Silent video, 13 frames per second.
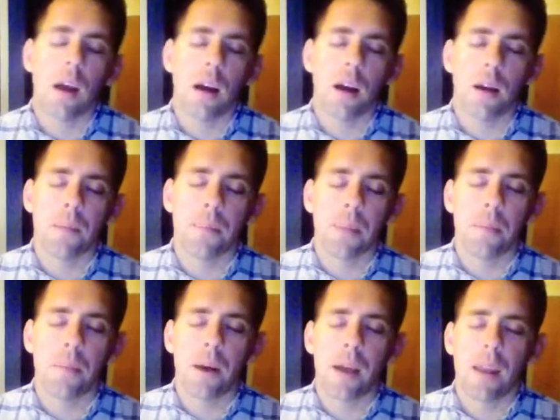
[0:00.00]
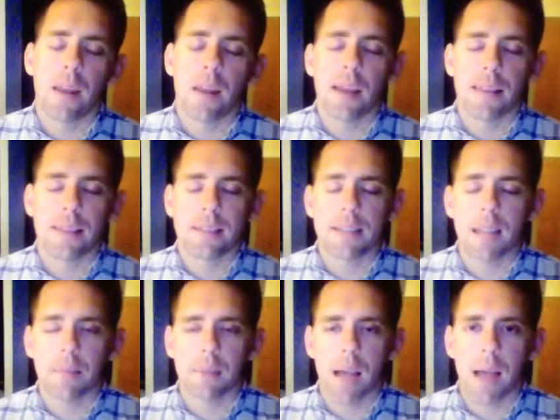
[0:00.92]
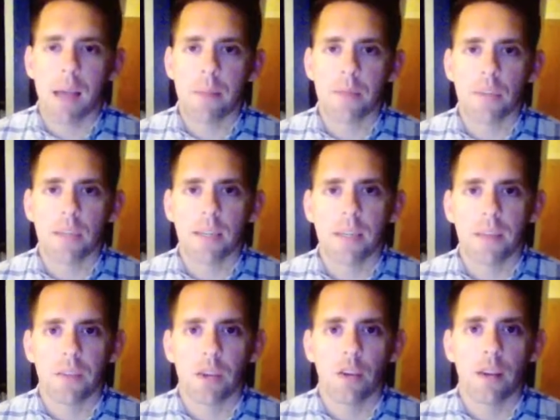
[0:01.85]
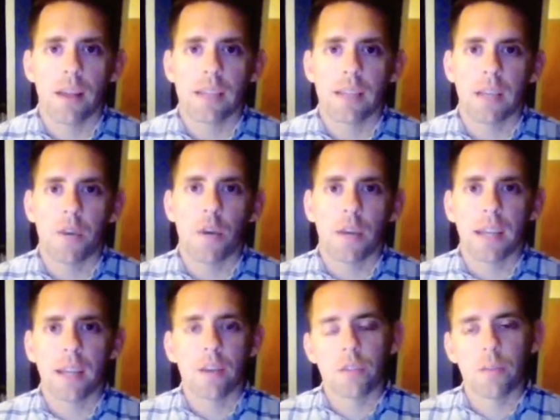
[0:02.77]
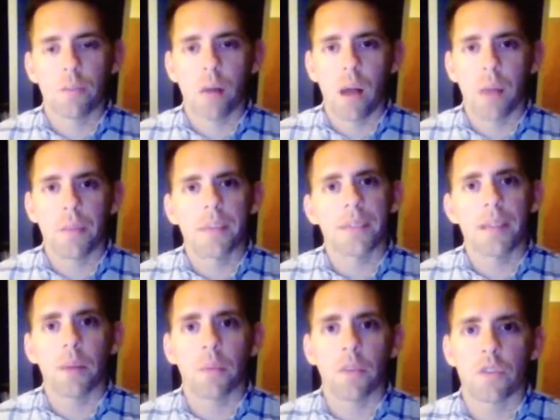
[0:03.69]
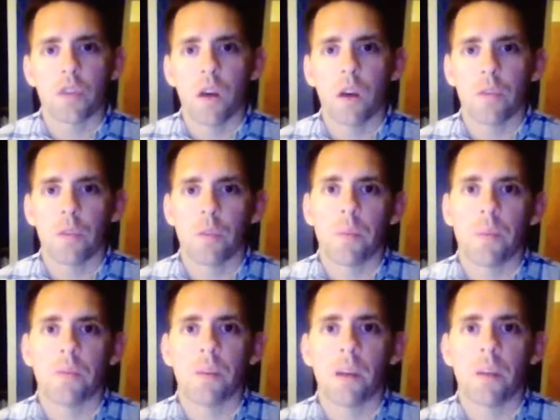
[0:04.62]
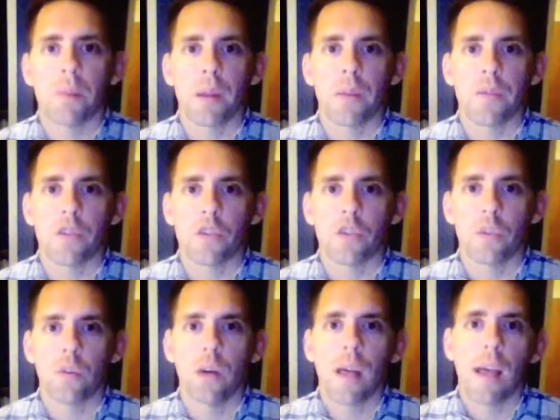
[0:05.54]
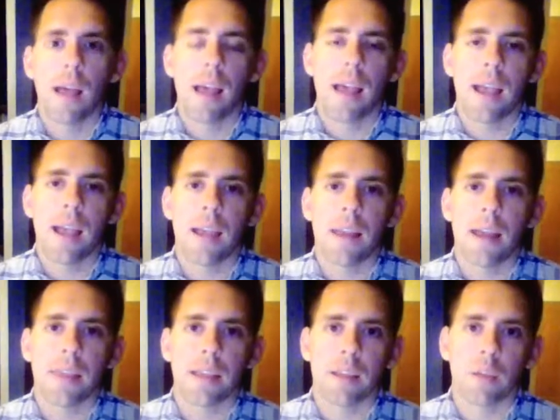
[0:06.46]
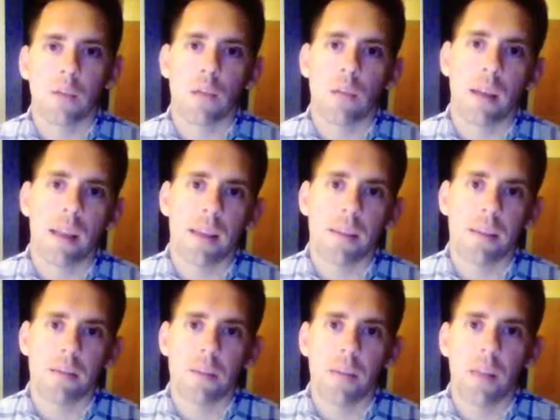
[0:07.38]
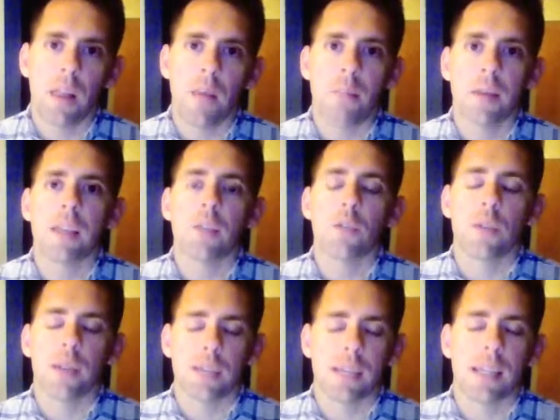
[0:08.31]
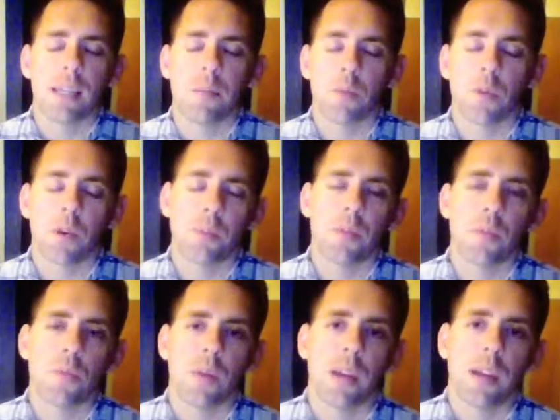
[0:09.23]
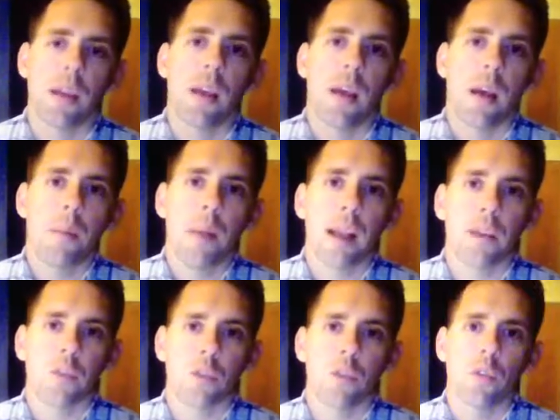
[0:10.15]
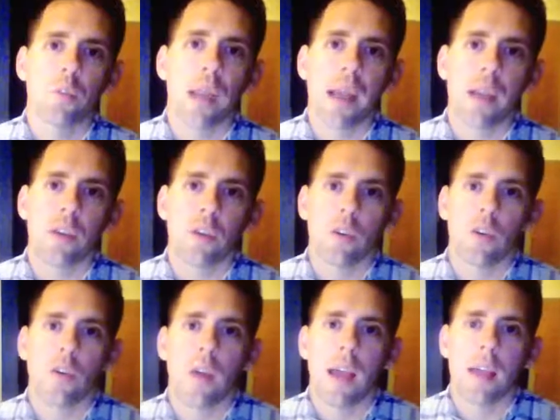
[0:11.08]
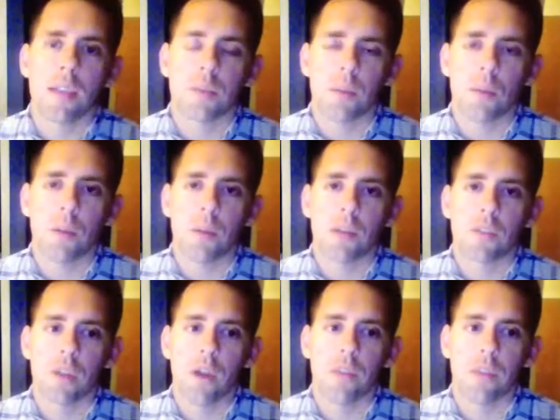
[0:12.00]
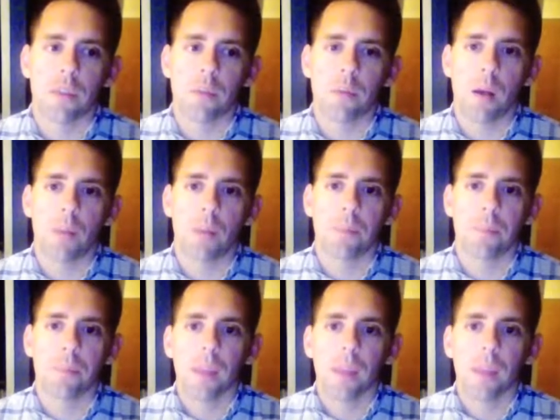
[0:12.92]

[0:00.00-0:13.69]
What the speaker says: but at the same time, just giving her an idea of, okay, here's the problem, but this is how we're going to solve it, would be very beneficial, and I think it'll develop increased teamwork between my group and her as we go about solving the problem.